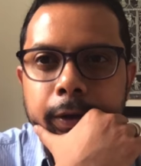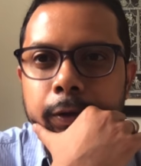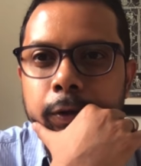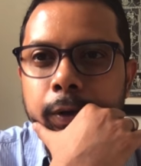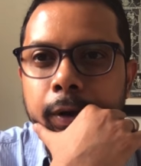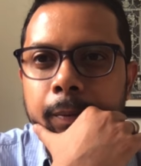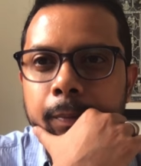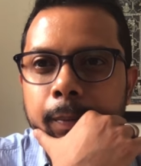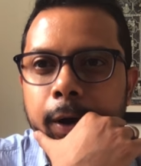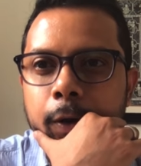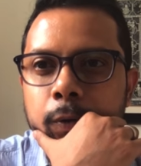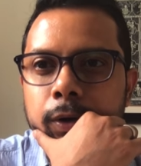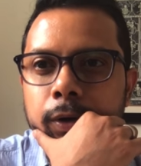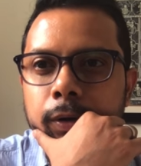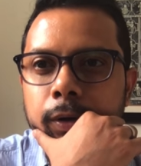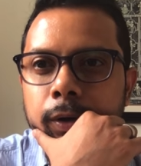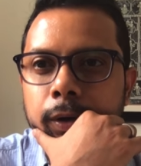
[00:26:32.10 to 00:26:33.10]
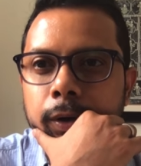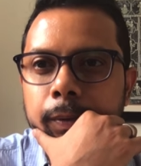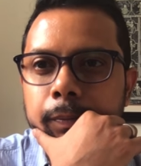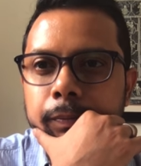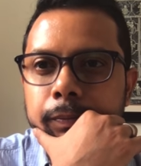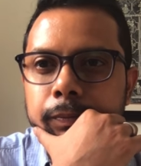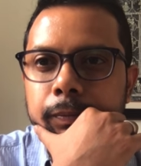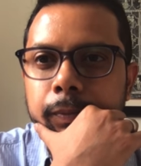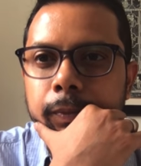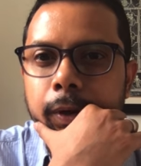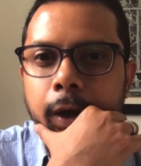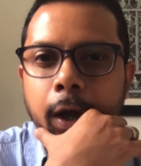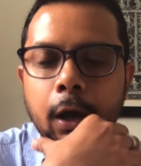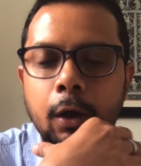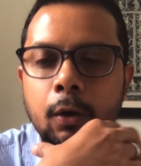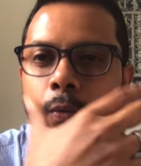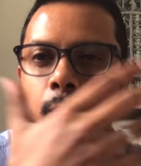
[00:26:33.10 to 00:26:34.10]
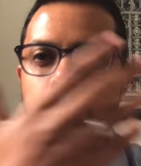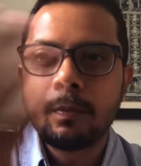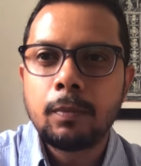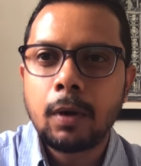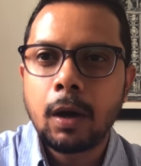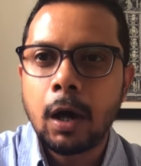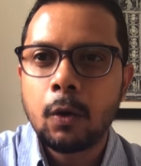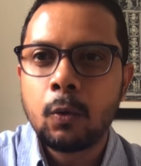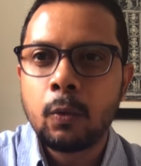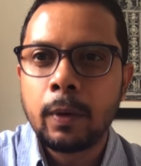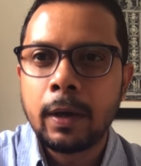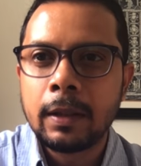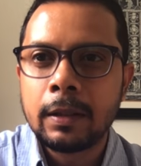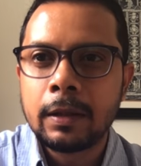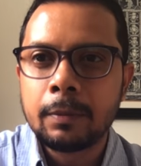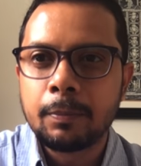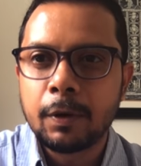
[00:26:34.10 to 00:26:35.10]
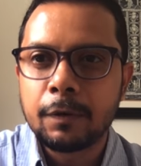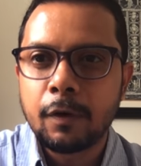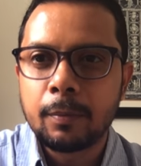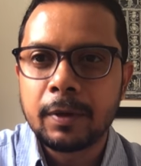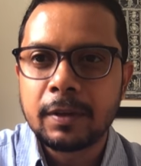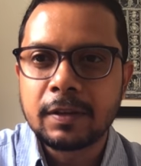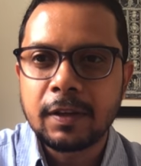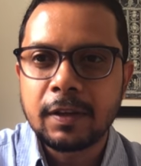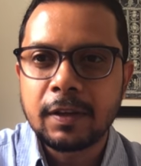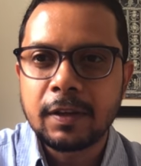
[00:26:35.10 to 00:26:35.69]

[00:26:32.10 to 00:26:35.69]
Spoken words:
about how well the performance have